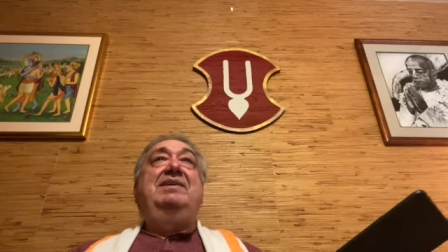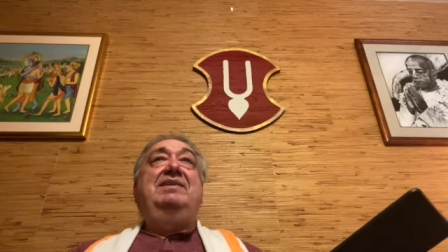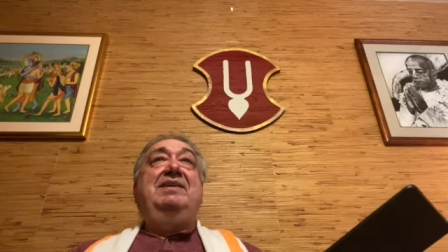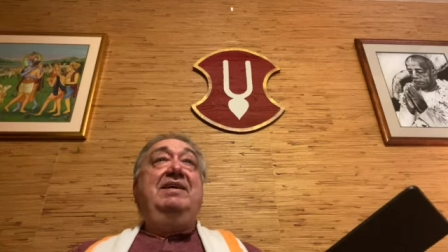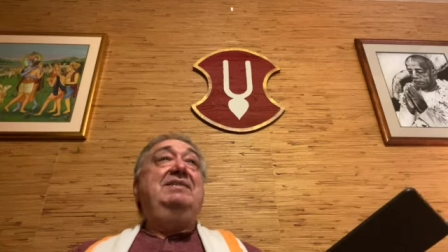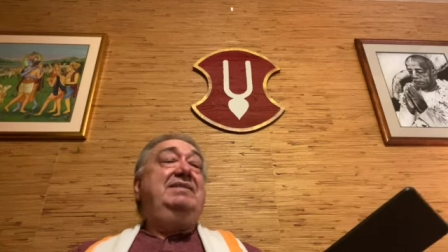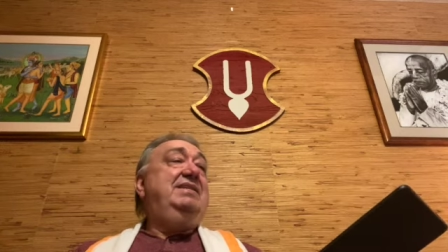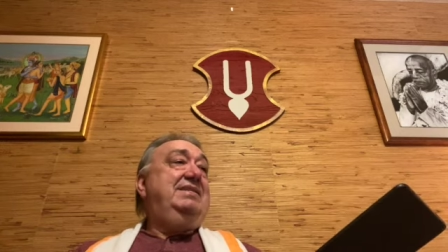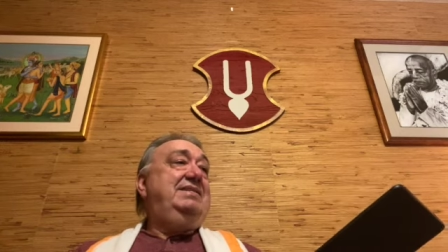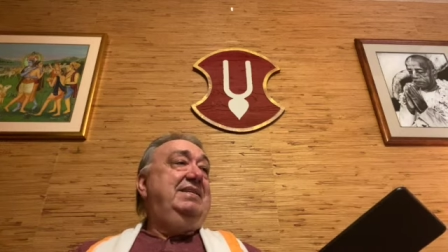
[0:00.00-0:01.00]
They
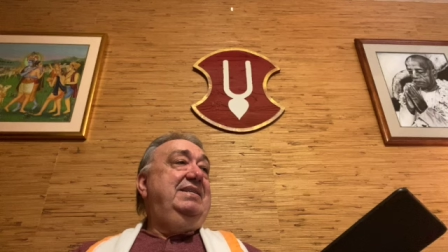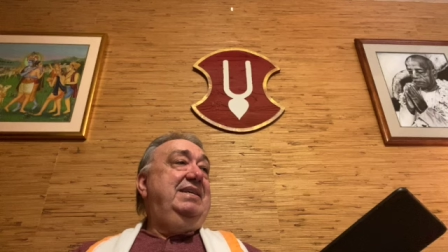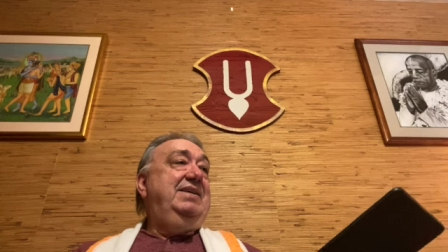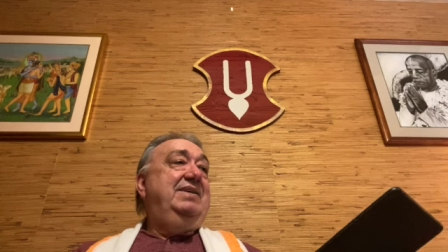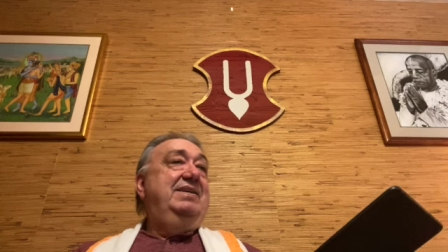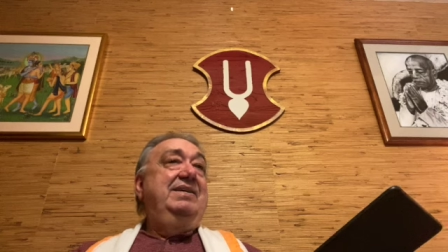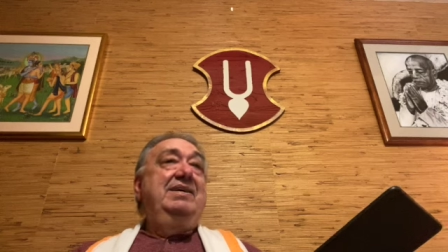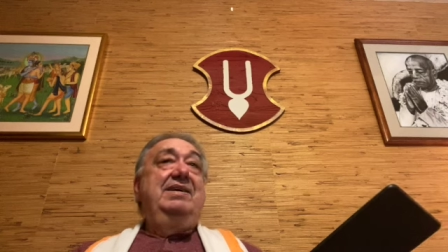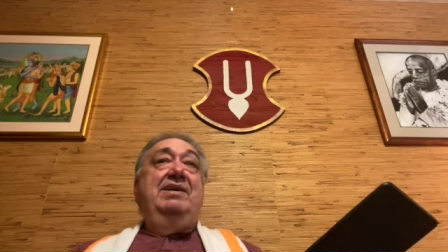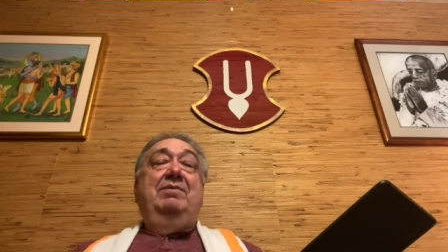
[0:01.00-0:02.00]
exist in there.
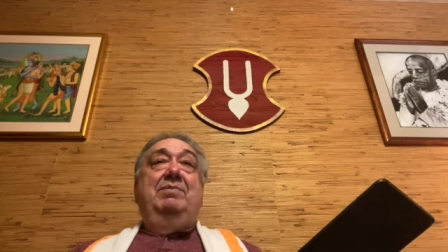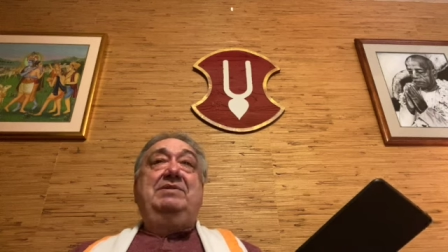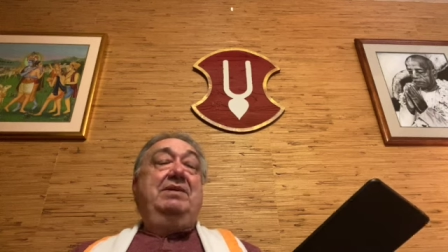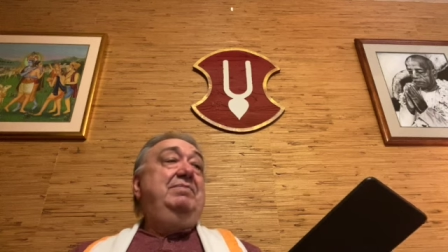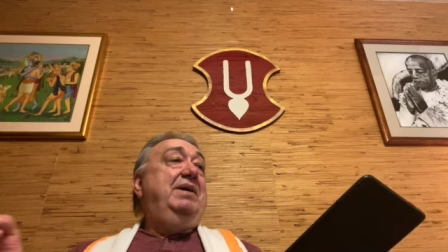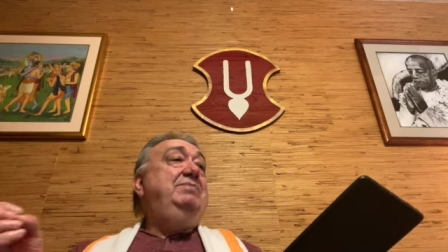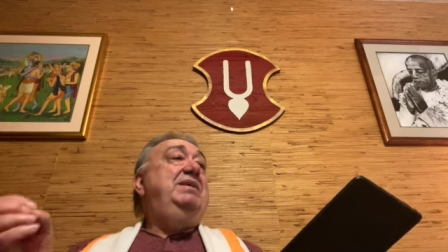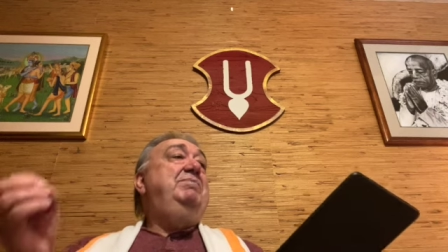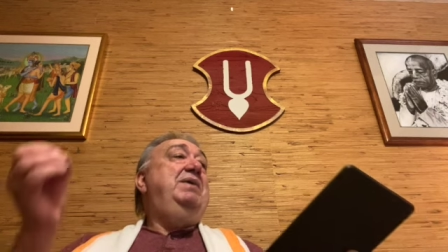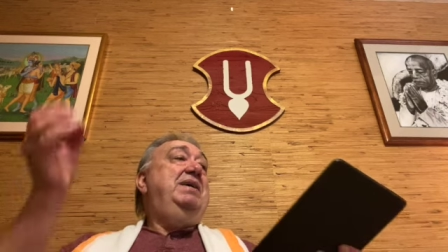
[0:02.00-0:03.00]
But sometimes they
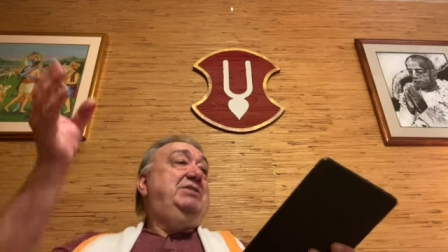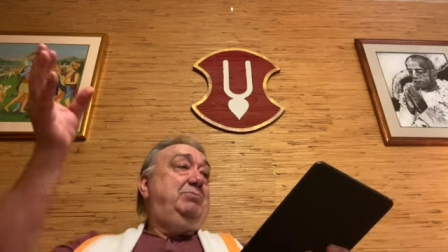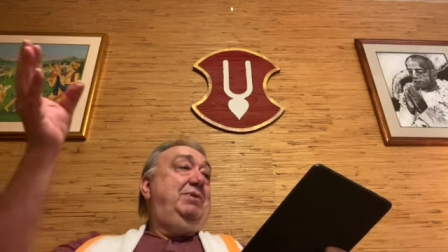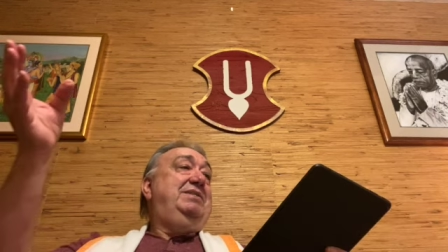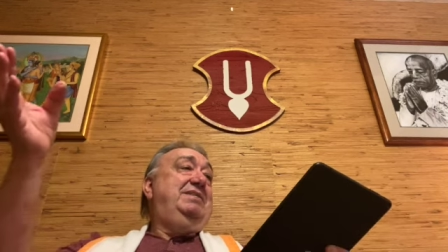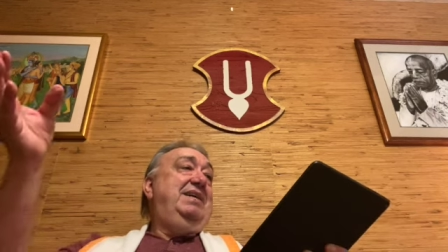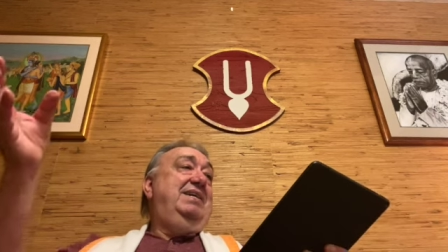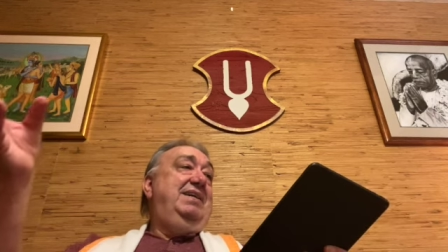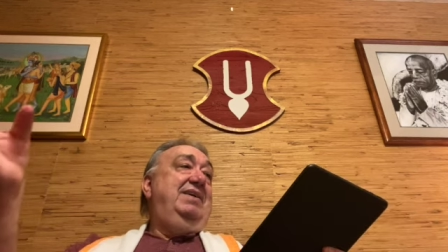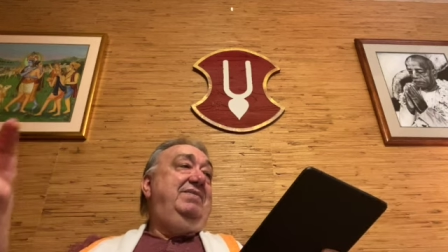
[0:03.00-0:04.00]
may express that
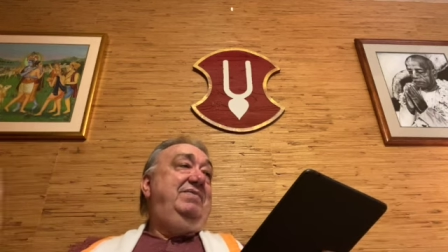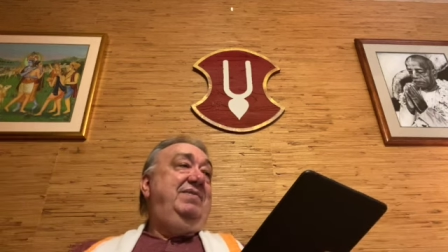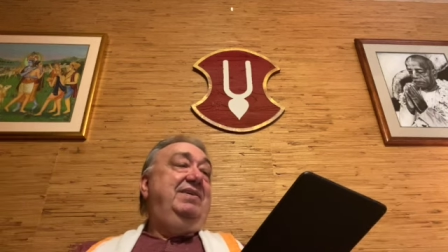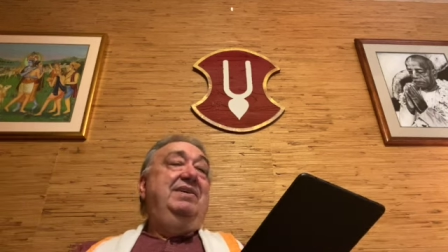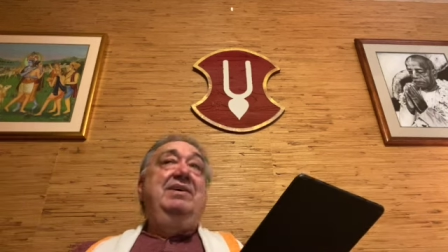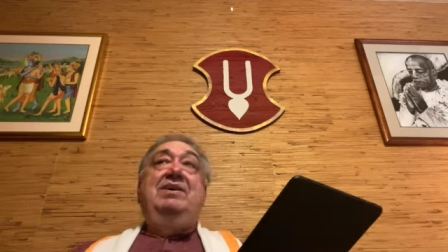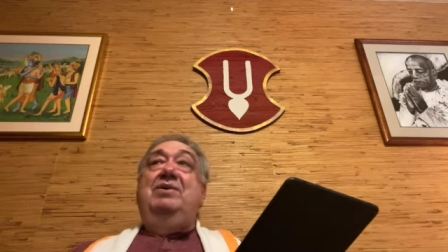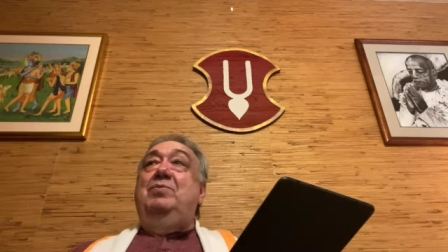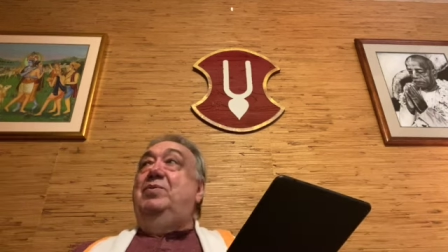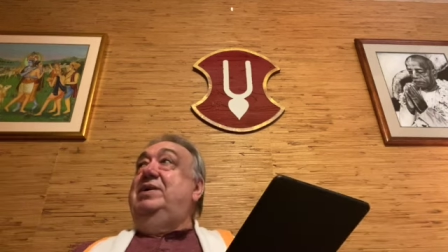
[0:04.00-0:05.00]
love
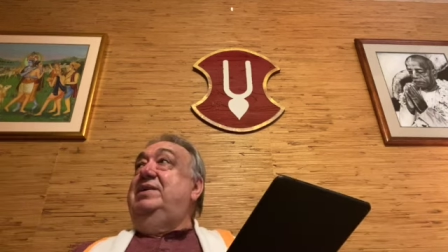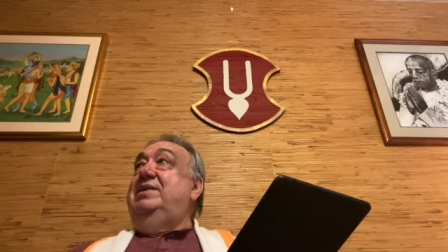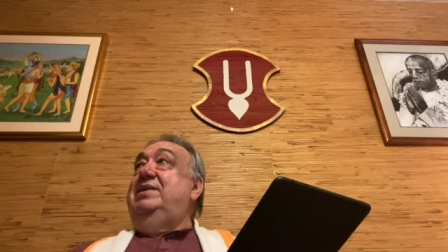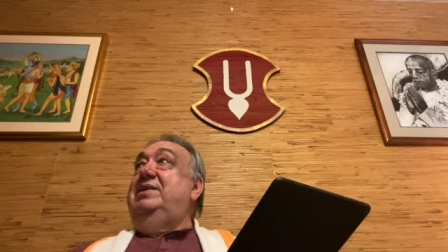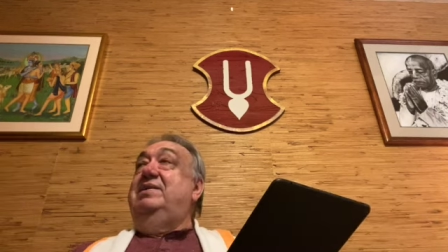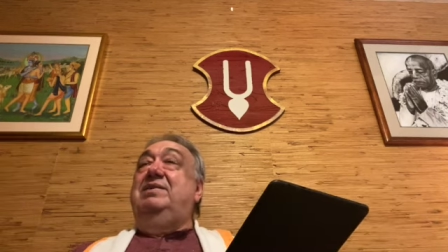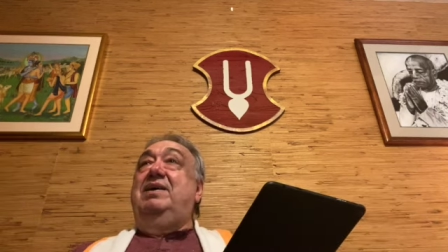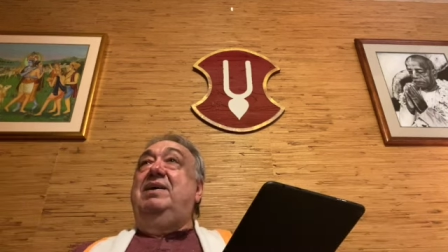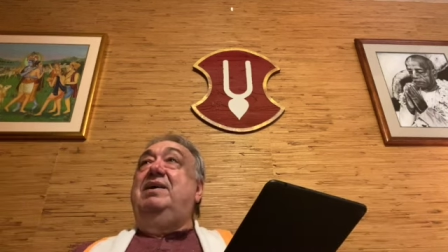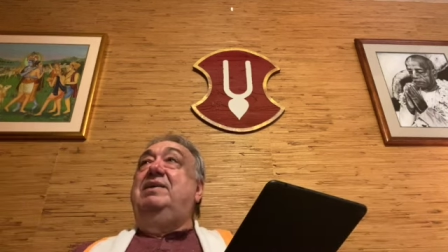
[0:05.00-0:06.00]
when the
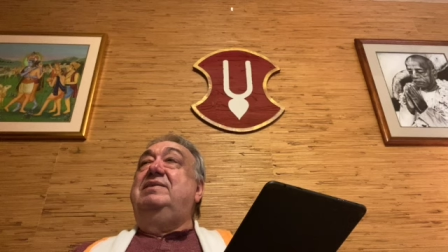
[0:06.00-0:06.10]
uh,